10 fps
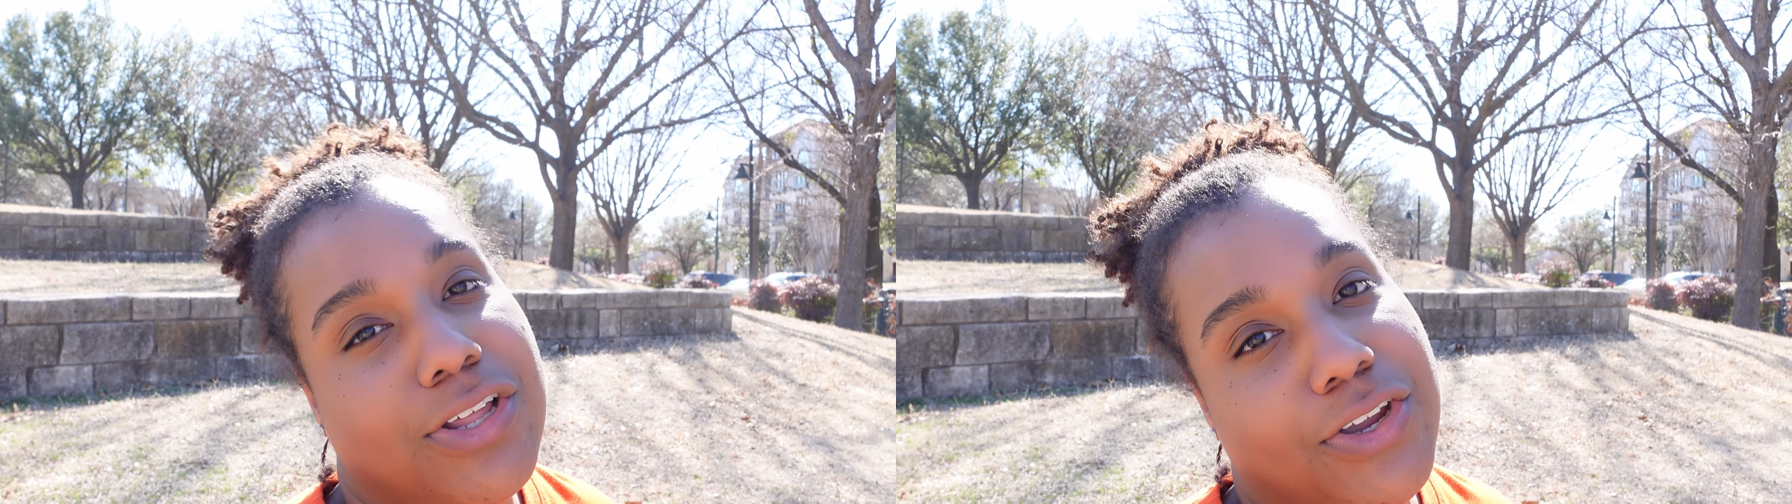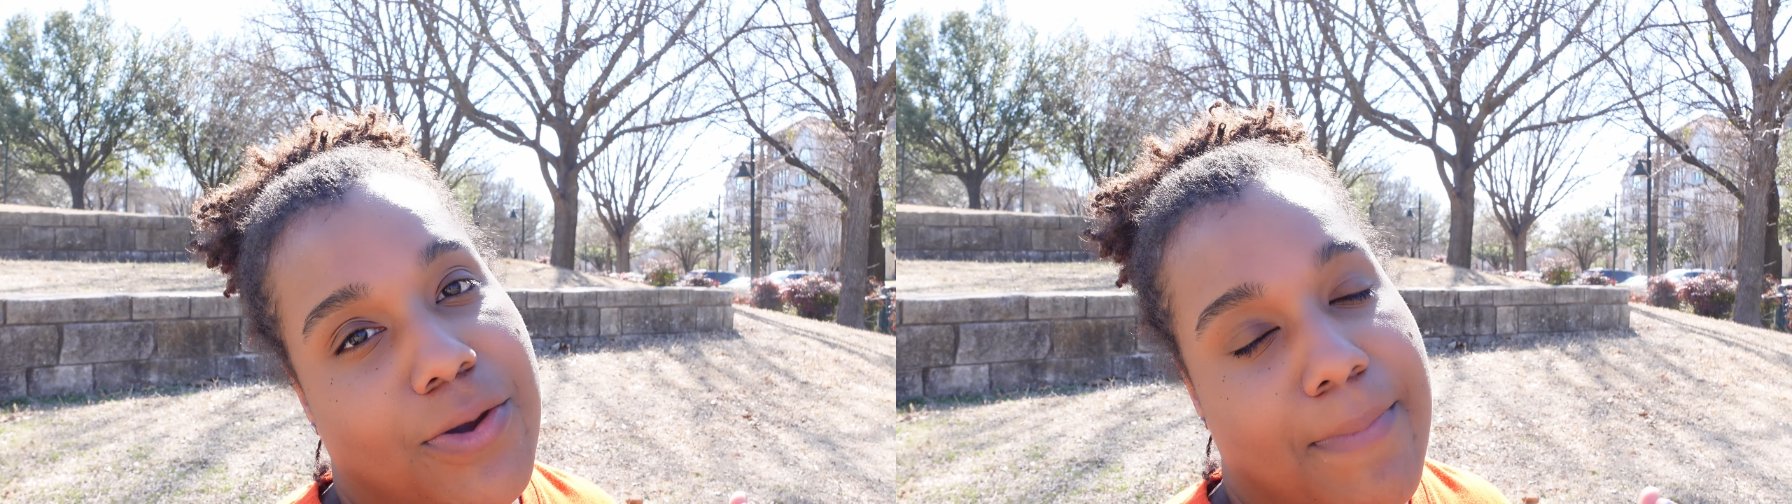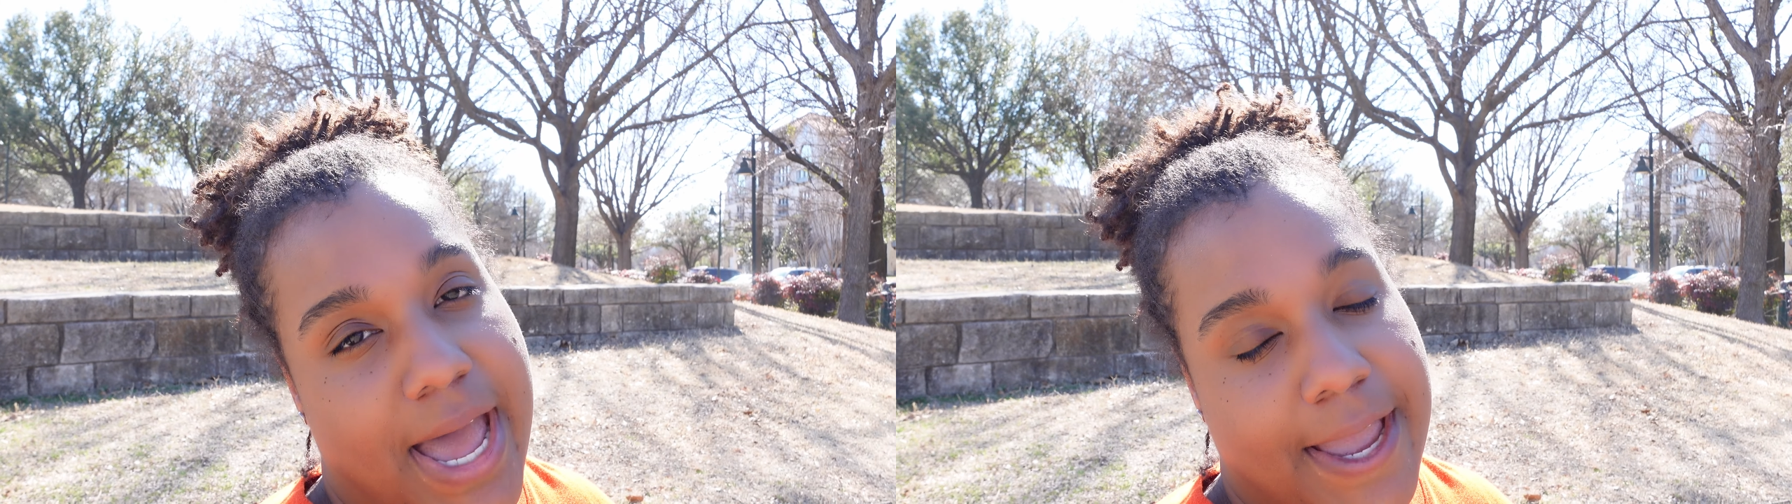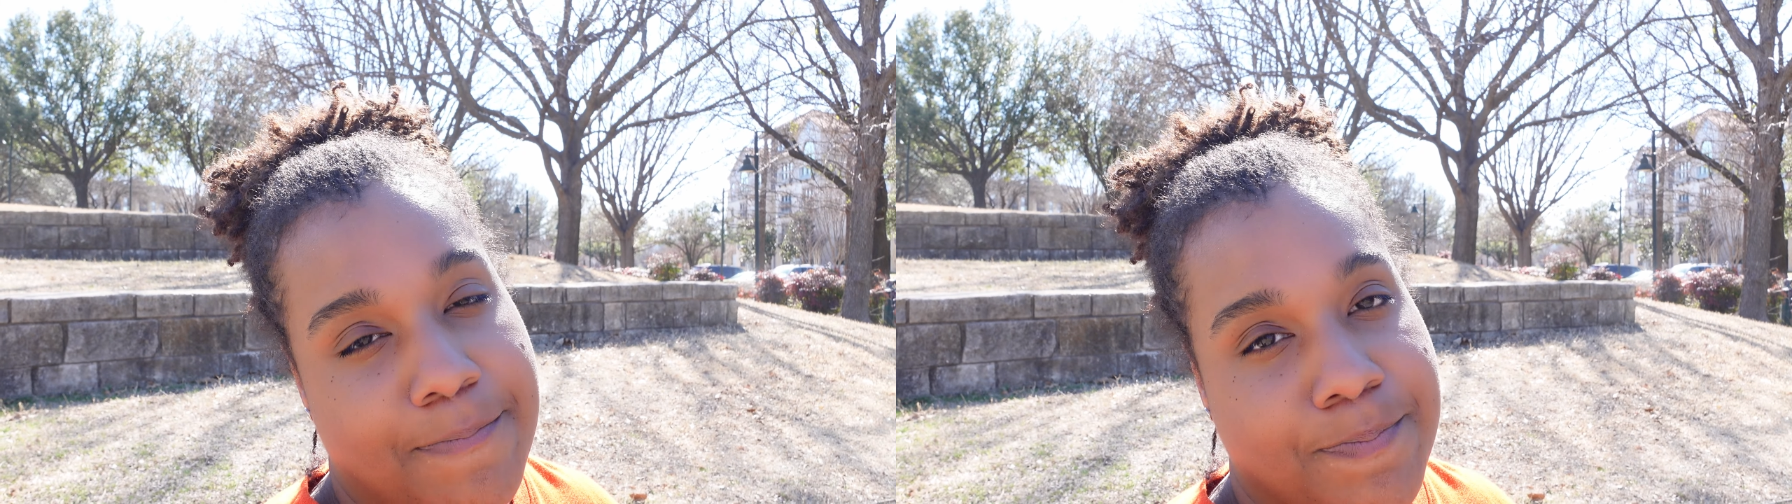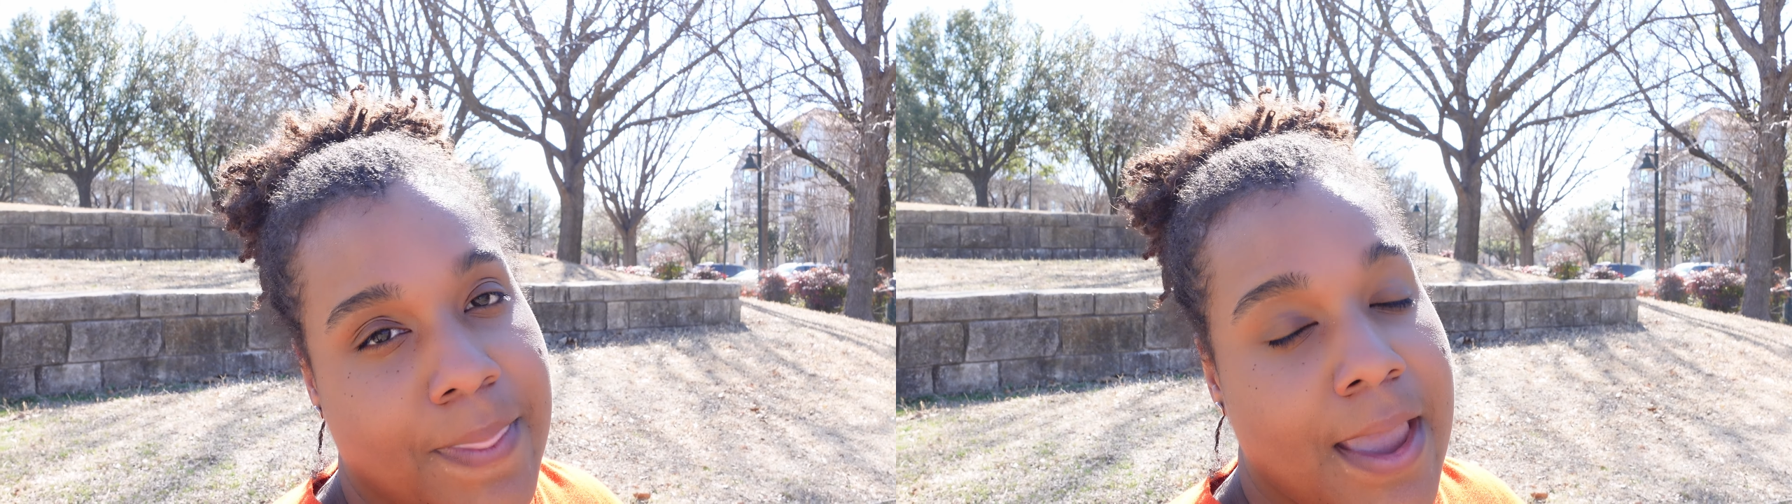clear your mind.
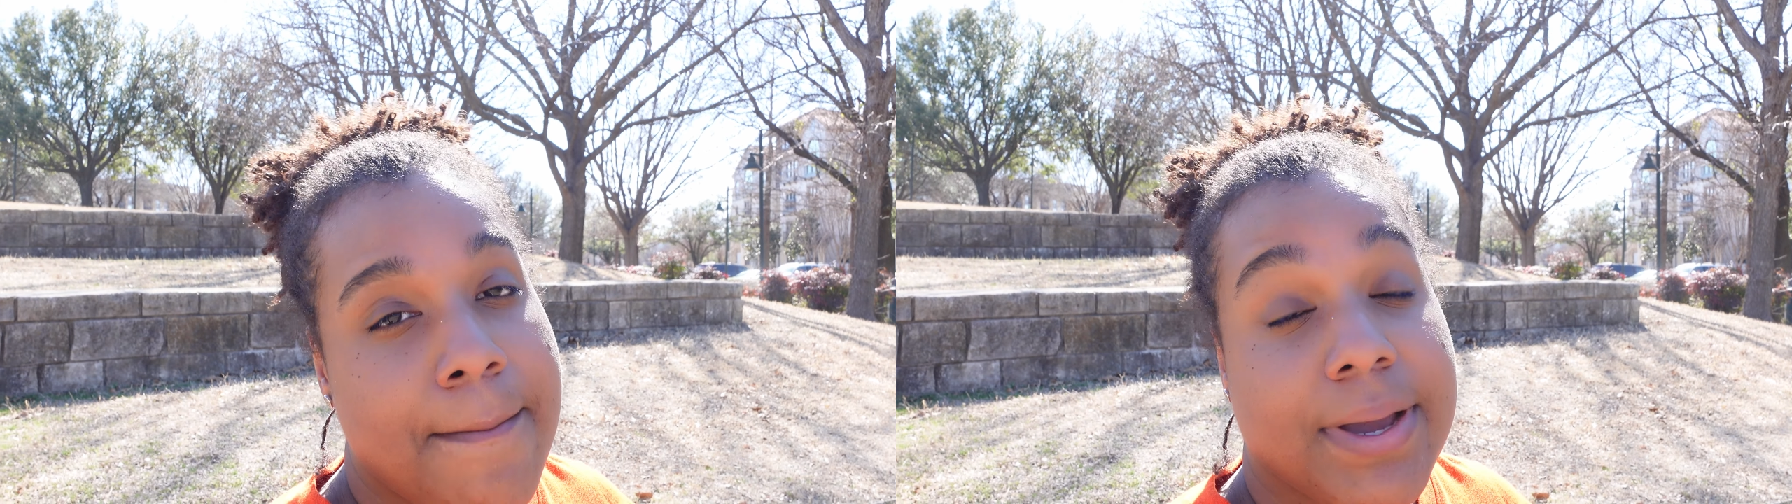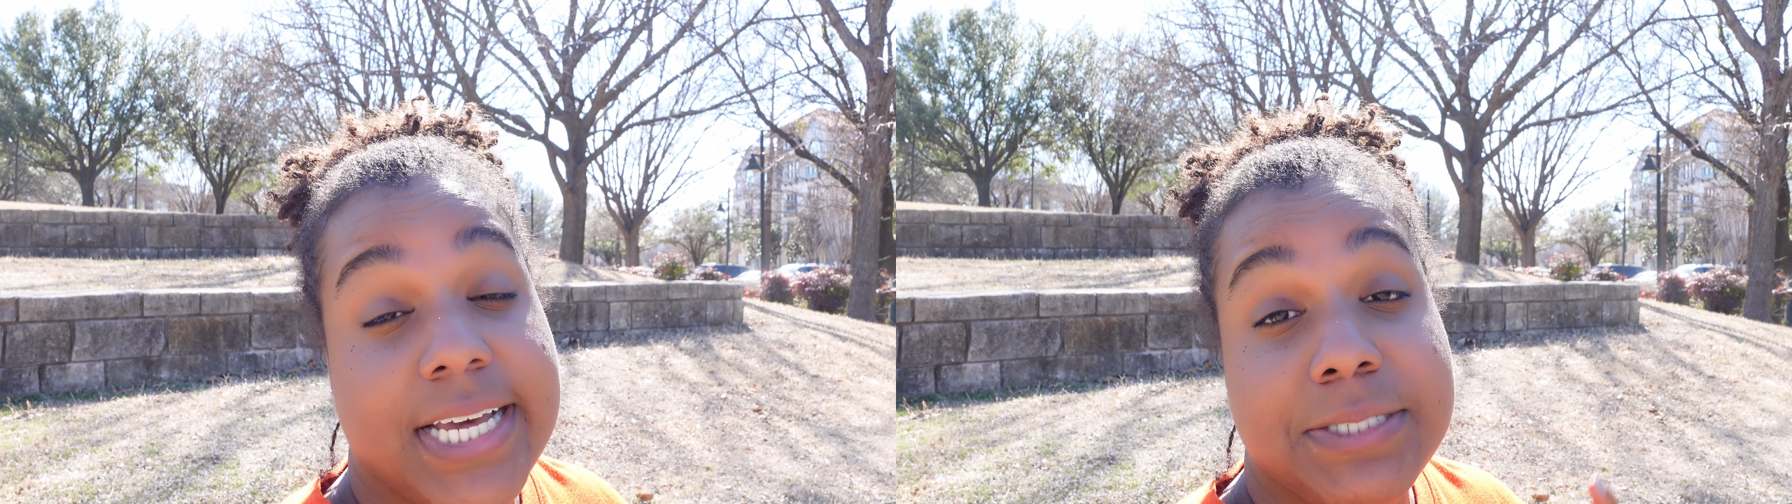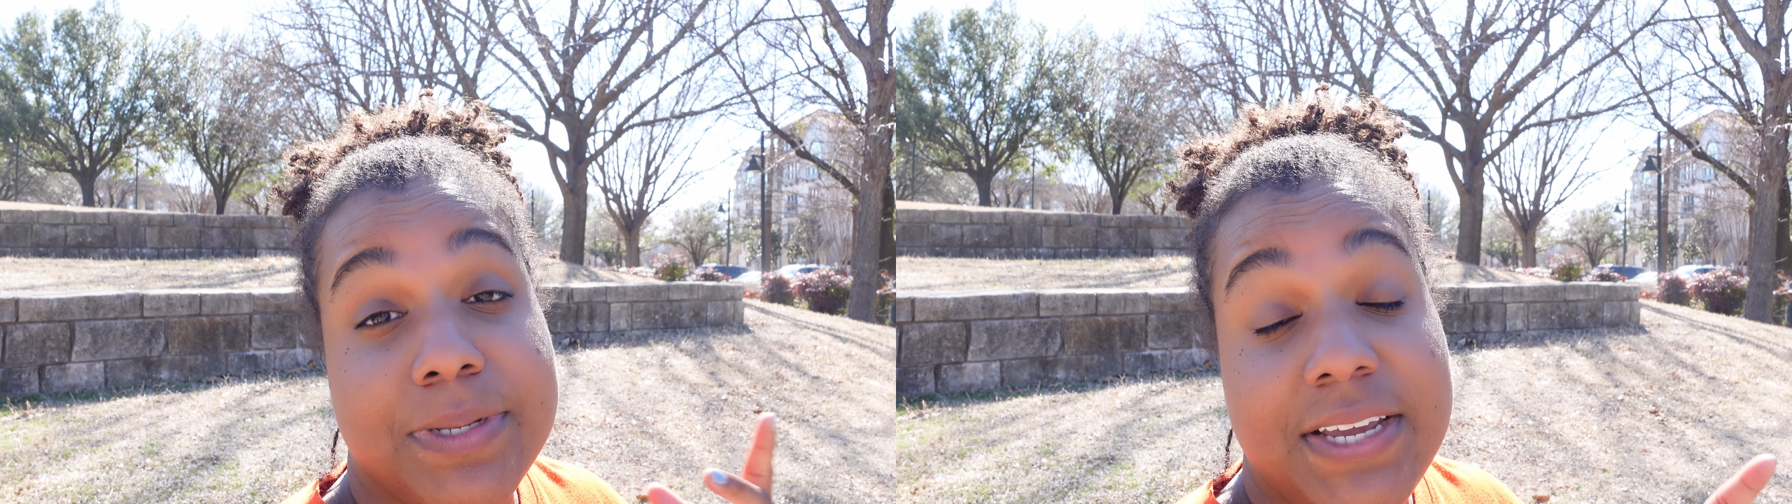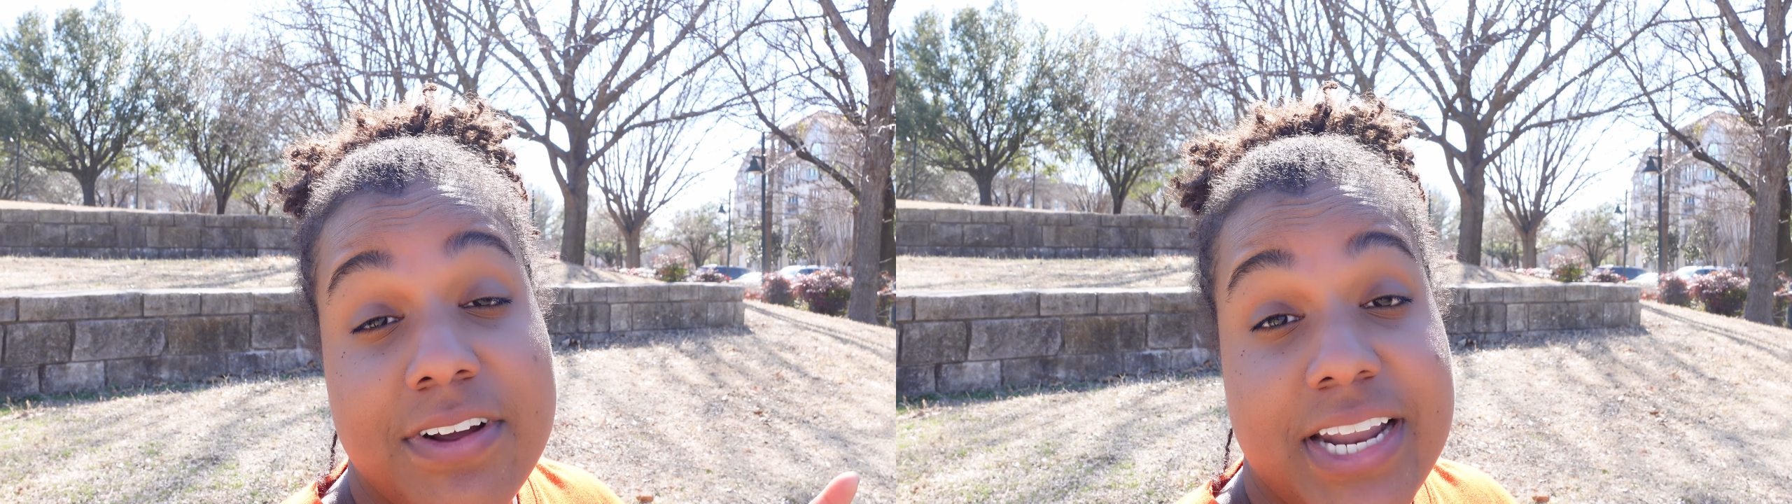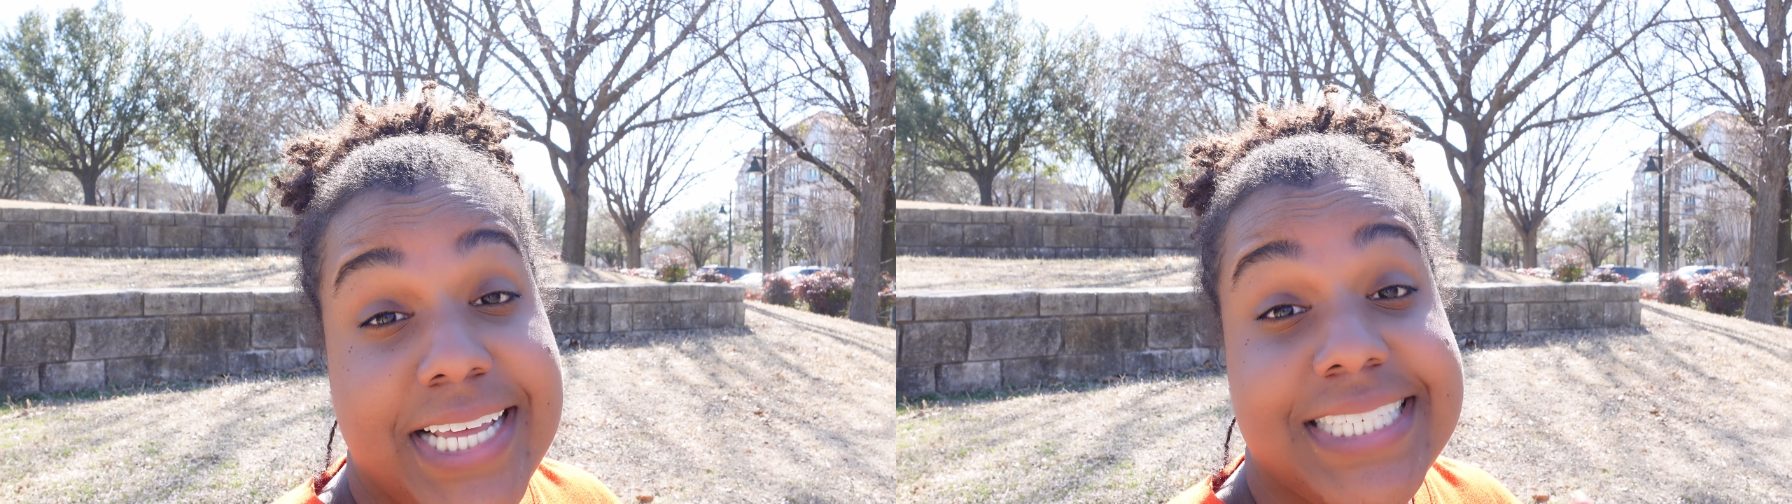Because believe it
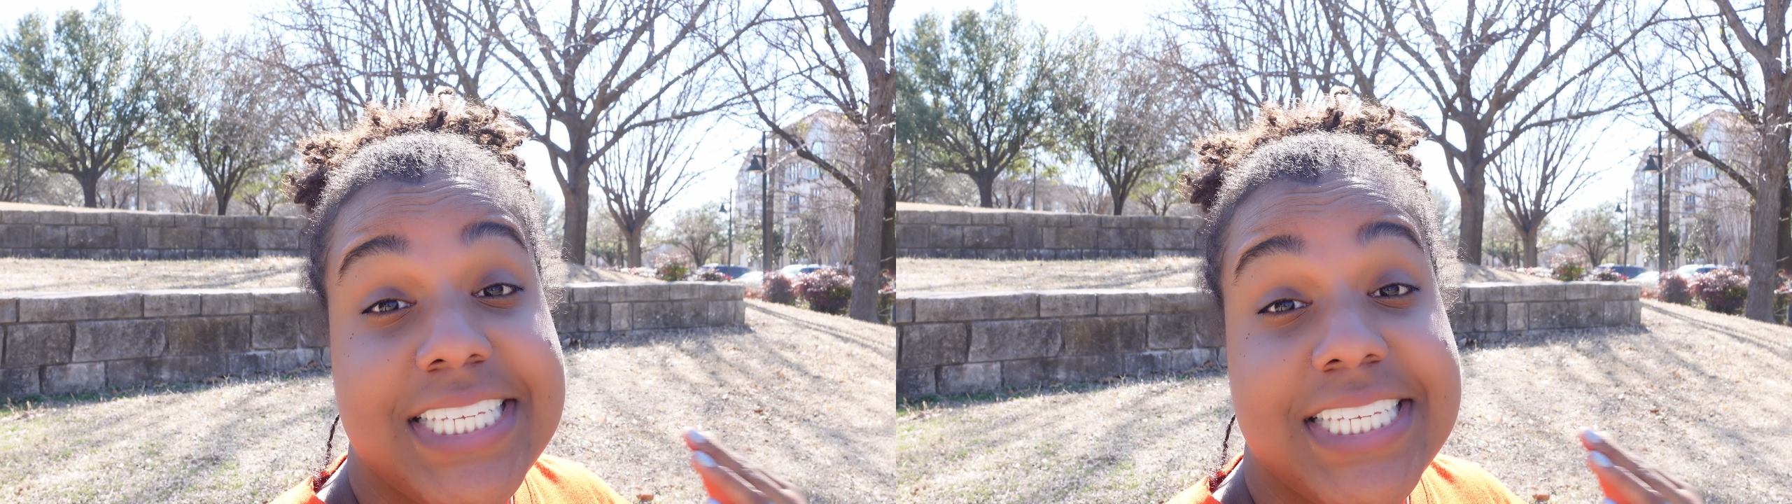or not,